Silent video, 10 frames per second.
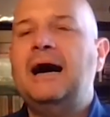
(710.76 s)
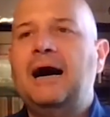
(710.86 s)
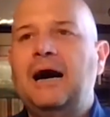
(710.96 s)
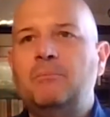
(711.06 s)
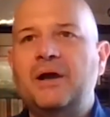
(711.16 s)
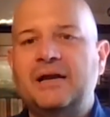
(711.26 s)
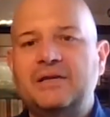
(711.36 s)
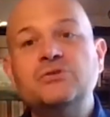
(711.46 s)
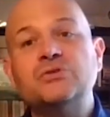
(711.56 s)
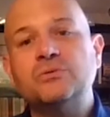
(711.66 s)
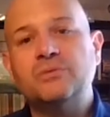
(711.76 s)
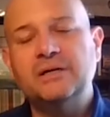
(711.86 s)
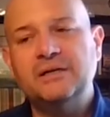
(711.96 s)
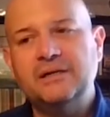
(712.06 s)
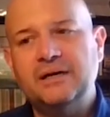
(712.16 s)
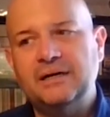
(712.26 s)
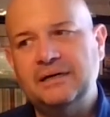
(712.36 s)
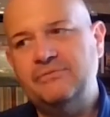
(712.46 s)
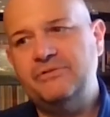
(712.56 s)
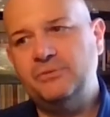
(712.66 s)
Um, and I used to run
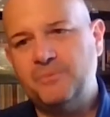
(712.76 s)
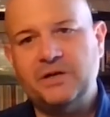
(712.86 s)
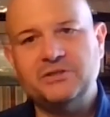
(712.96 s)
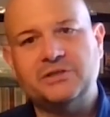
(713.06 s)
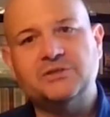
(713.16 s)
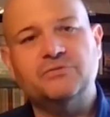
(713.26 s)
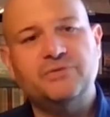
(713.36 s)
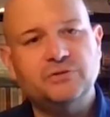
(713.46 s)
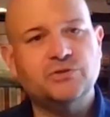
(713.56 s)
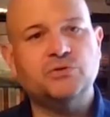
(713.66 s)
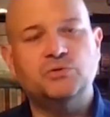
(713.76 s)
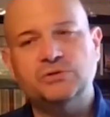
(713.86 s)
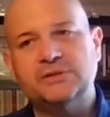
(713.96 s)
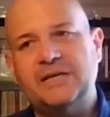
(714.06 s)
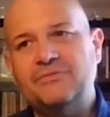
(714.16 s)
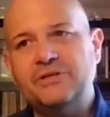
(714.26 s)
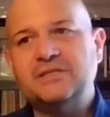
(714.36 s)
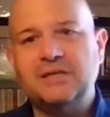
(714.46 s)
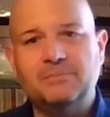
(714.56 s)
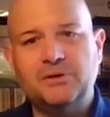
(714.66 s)
uh, field projects, so field schools, every
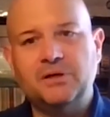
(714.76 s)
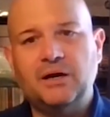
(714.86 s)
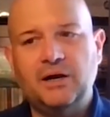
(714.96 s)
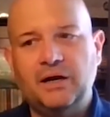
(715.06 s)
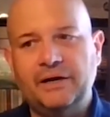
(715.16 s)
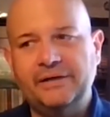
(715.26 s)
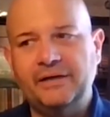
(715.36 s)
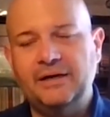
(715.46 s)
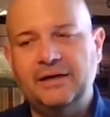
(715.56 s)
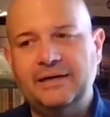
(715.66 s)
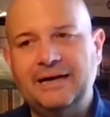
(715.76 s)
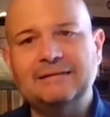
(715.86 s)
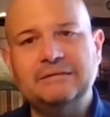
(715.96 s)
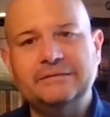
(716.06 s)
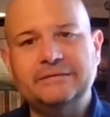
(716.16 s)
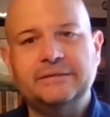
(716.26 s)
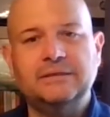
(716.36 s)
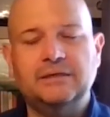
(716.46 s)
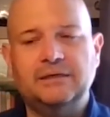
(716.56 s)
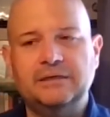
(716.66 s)
summer on an island,
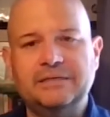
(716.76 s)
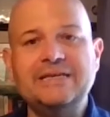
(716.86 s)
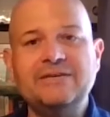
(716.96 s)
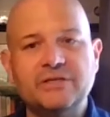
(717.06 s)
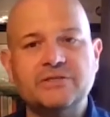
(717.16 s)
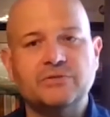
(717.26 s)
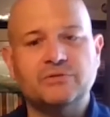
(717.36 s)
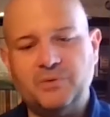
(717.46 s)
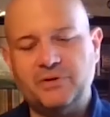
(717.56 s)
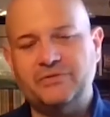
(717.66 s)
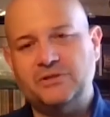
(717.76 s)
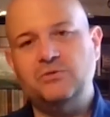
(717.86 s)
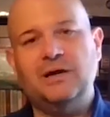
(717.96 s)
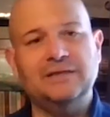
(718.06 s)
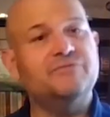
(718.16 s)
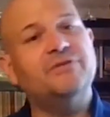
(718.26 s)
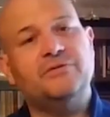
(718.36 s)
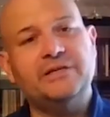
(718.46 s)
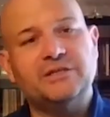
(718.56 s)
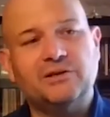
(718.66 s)
uh, Nevis. So it's part of a two-island
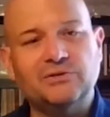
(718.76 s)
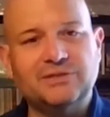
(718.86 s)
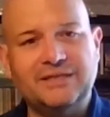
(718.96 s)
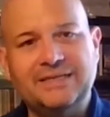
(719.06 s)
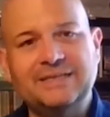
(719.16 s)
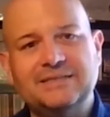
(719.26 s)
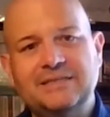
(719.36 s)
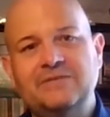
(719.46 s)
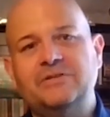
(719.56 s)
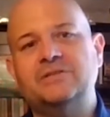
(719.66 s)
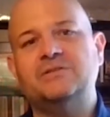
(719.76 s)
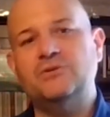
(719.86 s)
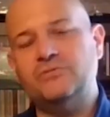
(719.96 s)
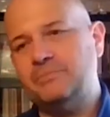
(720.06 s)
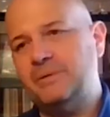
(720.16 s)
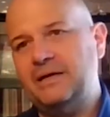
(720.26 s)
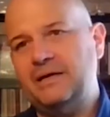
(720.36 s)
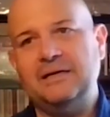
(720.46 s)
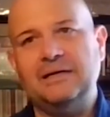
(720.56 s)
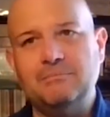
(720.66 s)
federation called Saint Kitts and Nevis. It's over by
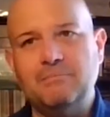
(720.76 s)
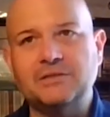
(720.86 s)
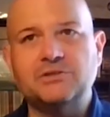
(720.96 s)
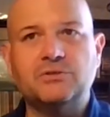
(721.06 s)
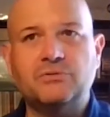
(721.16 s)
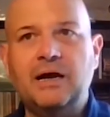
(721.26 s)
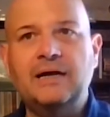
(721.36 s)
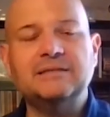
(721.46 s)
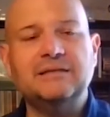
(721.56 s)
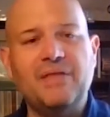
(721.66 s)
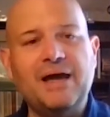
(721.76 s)
Montserrat and